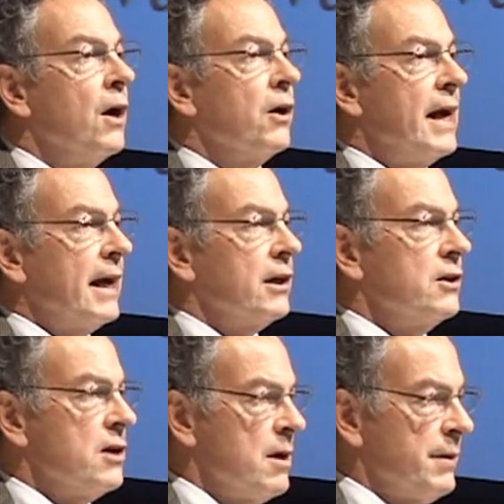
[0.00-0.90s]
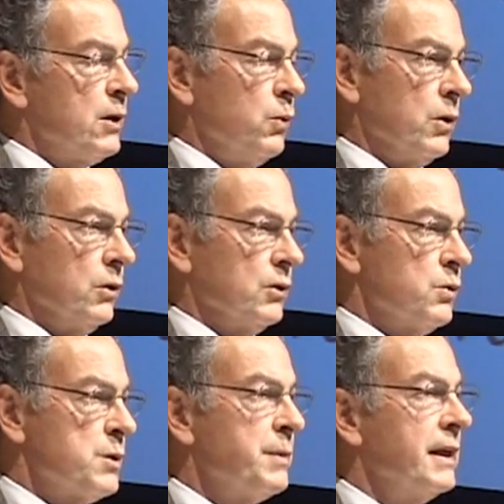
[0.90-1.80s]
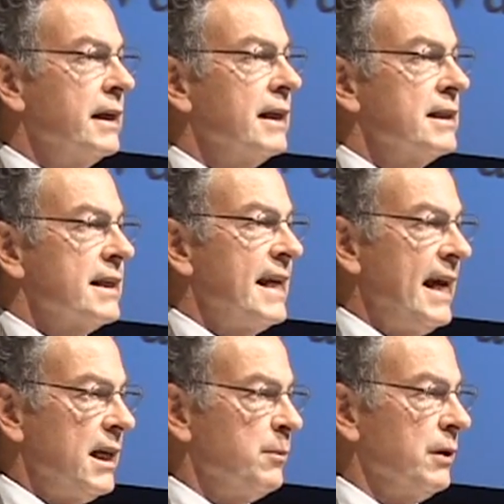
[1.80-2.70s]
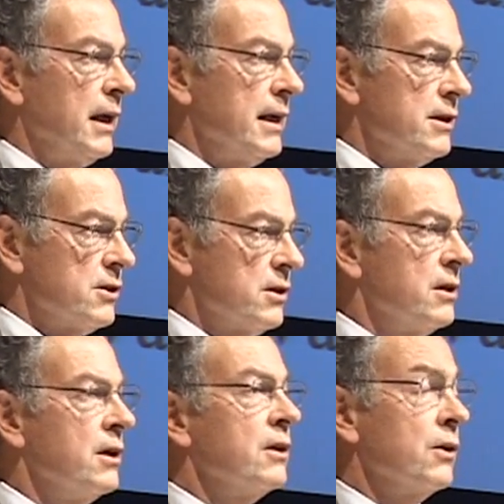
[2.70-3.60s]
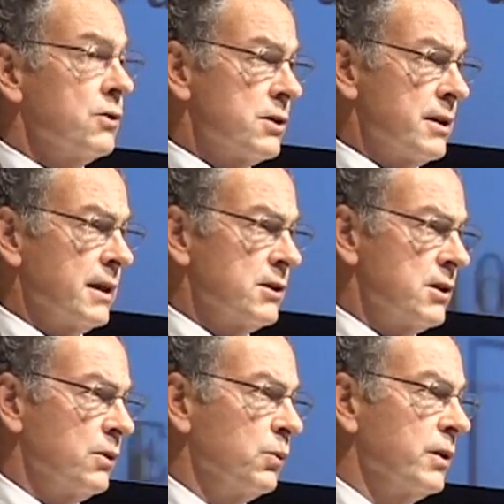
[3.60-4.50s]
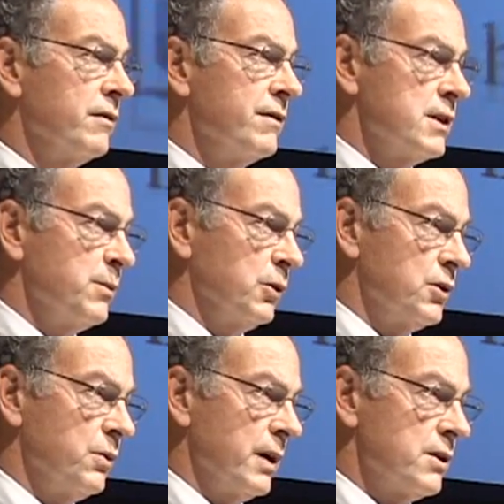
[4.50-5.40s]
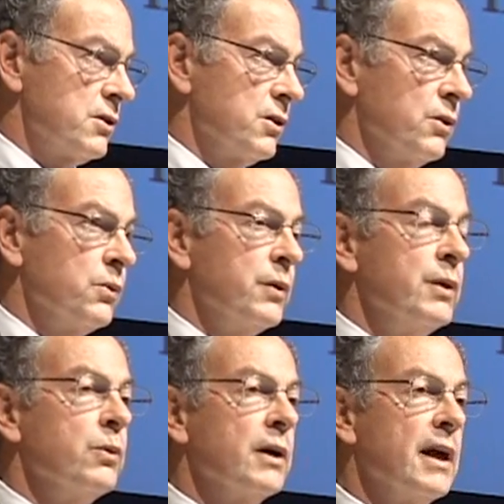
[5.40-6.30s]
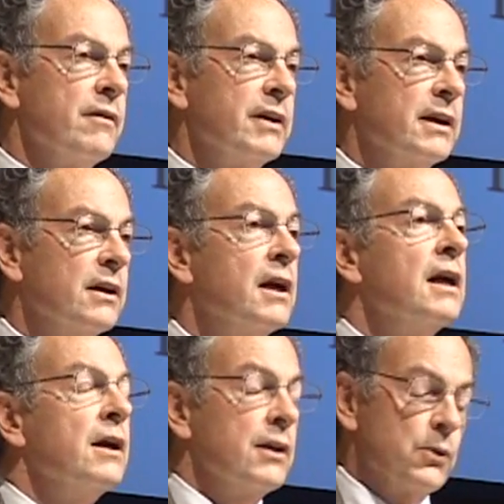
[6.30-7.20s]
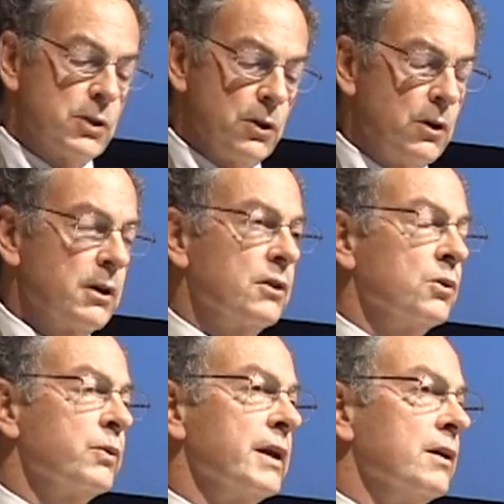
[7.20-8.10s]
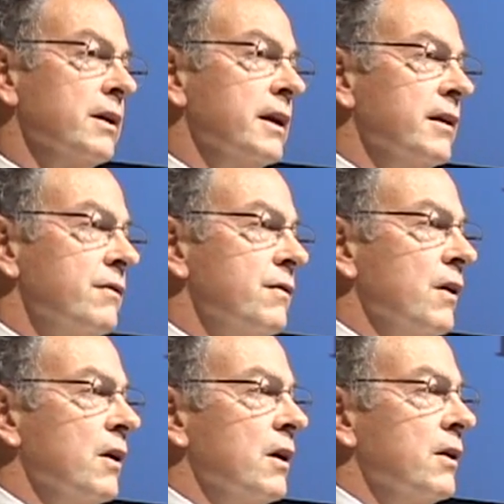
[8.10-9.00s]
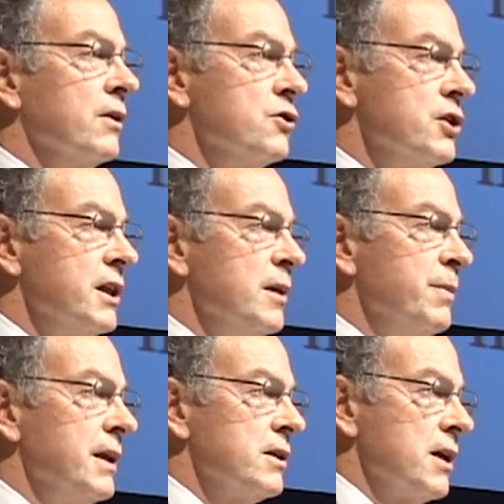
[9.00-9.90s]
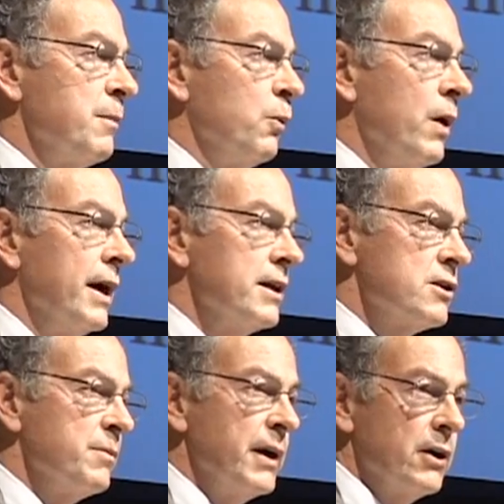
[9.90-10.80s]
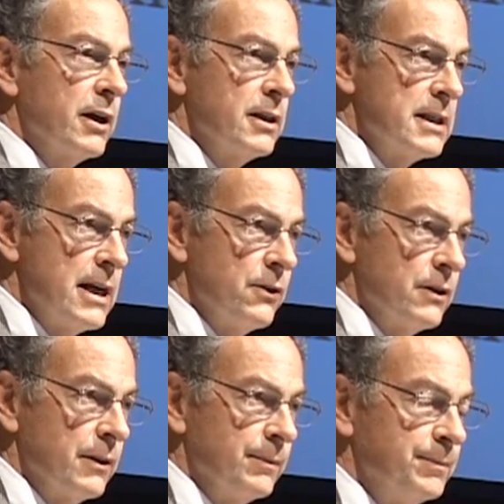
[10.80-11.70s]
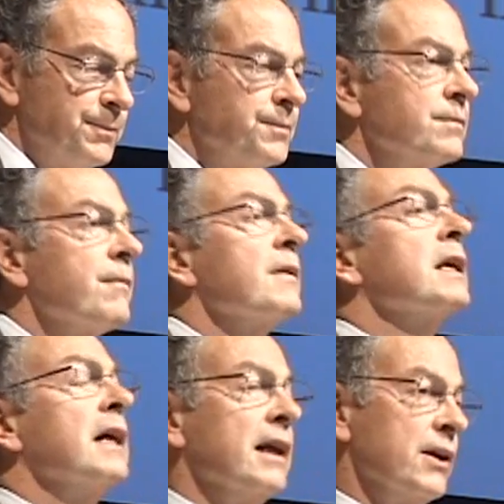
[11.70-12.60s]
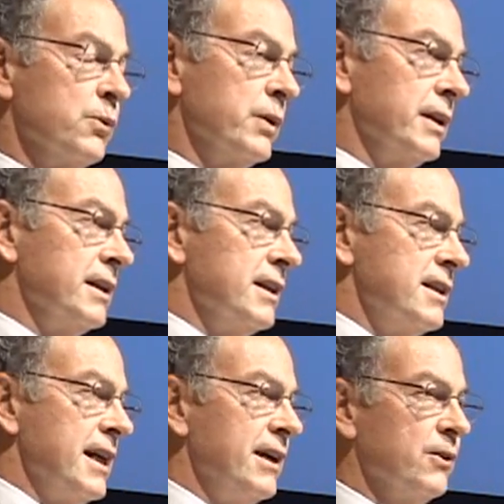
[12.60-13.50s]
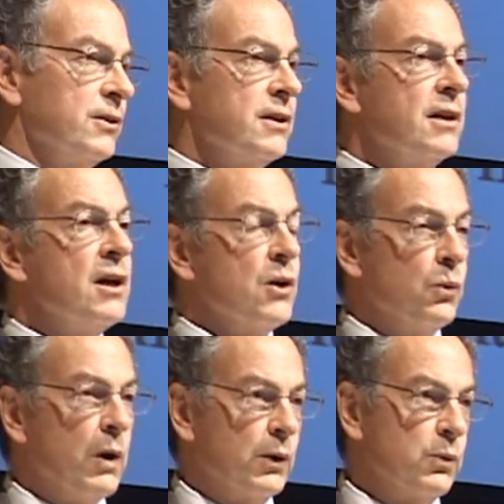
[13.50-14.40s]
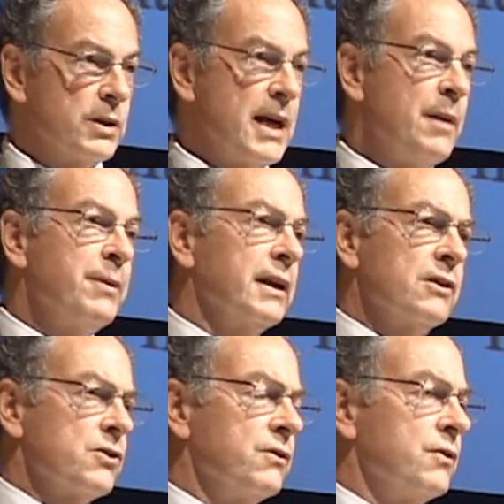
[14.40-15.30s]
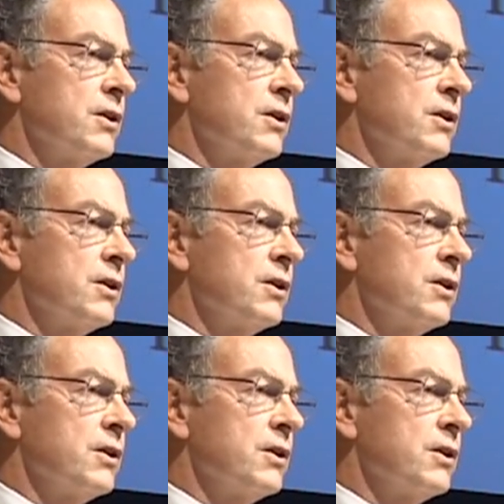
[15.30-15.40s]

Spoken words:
our economic world was beginning to cannibalize those things that were invisible to us. So there was an article written, if the GDP is up, why is America down? And it really detailed what was happening. So for